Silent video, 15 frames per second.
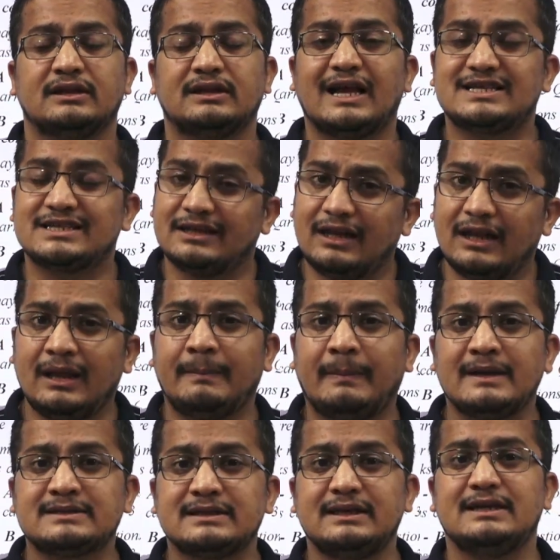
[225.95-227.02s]
the
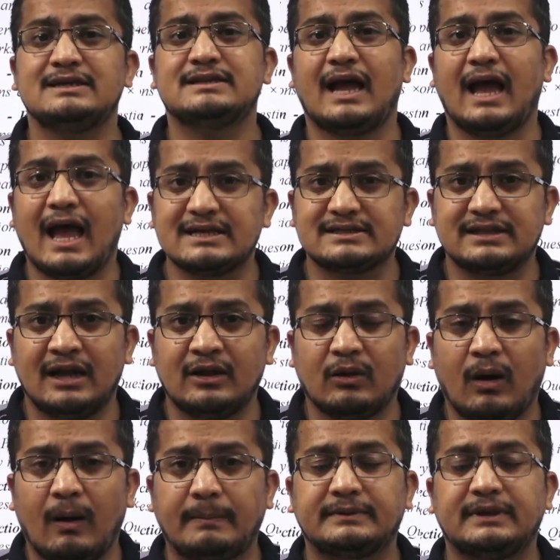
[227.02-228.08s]
syllabus is as that
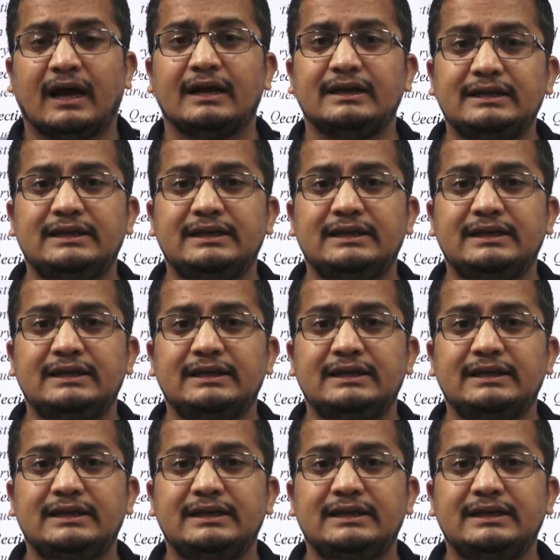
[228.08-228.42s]
of the